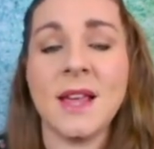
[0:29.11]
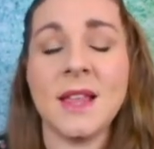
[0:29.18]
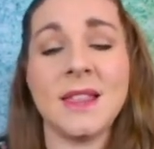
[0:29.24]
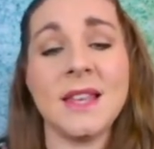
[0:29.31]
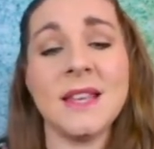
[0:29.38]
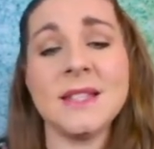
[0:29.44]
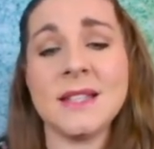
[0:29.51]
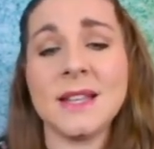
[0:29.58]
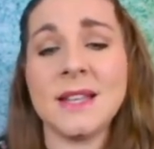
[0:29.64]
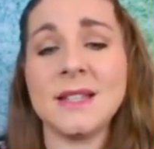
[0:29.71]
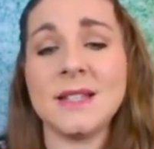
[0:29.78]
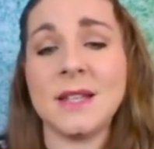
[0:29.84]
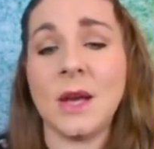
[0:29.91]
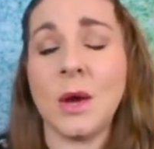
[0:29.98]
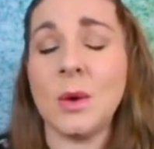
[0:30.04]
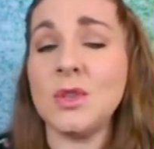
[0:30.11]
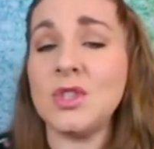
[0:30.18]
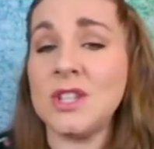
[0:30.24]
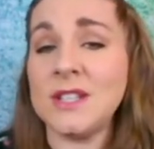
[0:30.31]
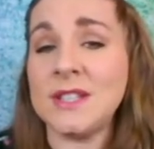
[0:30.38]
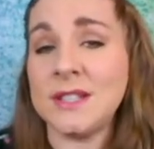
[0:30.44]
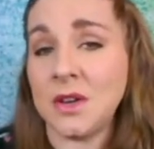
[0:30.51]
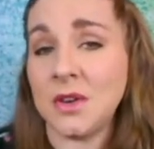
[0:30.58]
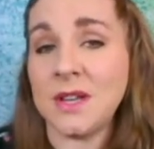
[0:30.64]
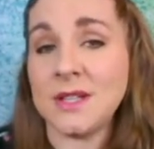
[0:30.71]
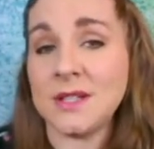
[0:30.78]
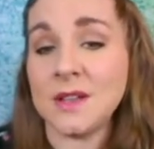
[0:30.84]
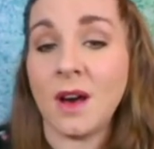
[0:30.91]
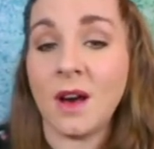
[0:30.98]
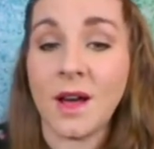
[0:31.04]
This is the OG
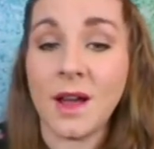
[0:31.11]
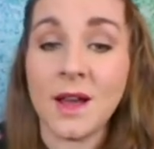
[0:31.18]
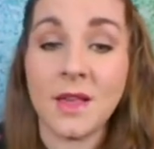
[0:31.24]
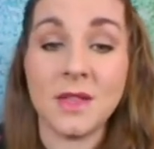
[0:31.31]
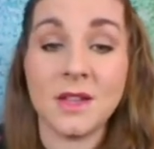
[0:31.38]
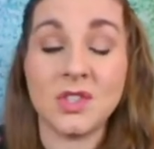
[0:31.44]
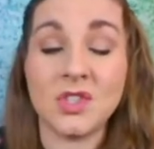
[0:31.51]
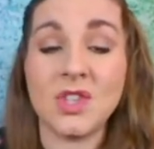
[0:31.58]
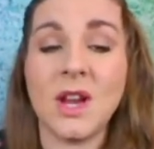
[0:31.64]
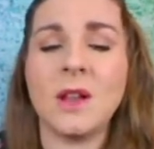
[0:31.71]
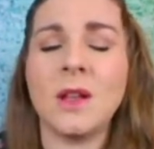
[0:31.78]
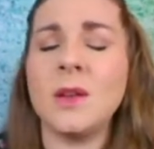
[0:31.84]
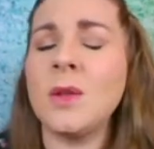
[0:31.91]
series on this channel.